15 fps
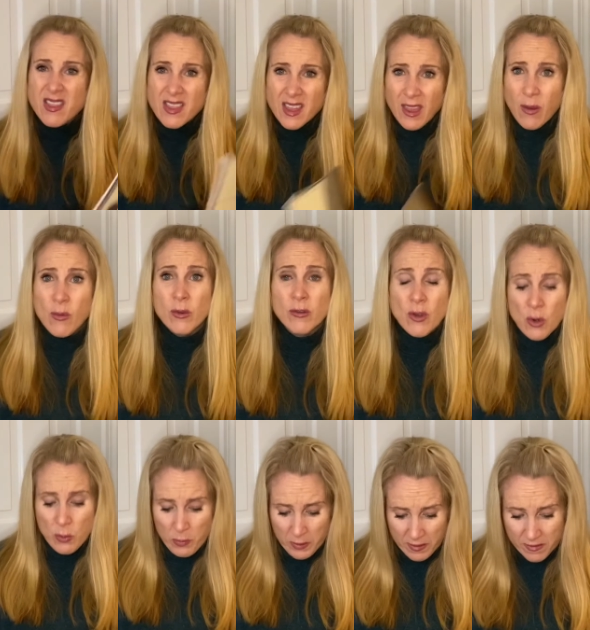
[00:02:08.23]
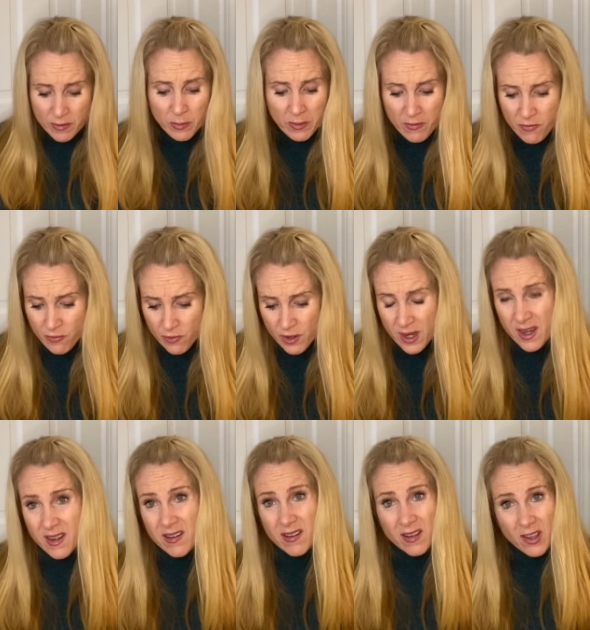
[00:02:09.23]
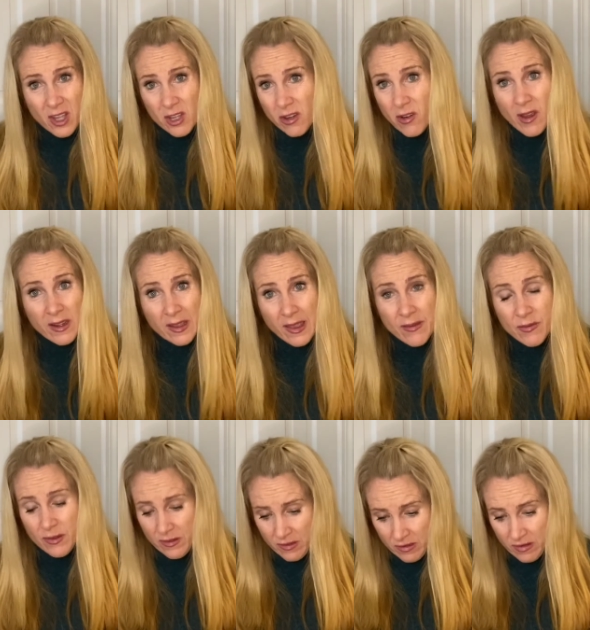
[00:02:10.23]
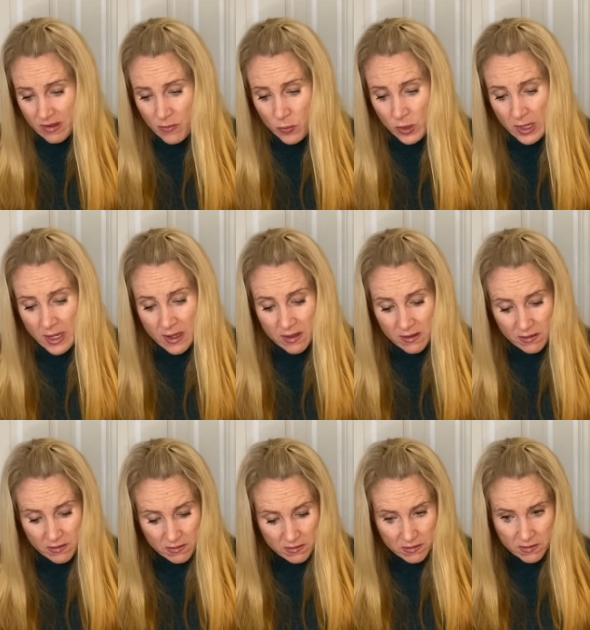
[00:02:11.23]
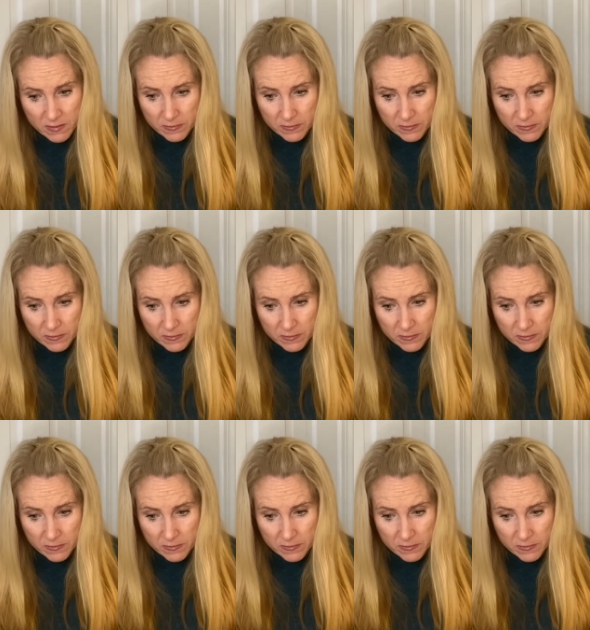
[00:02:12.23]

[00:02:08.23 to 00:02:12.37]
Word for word: think he was hoping to be freed, not given to someone else.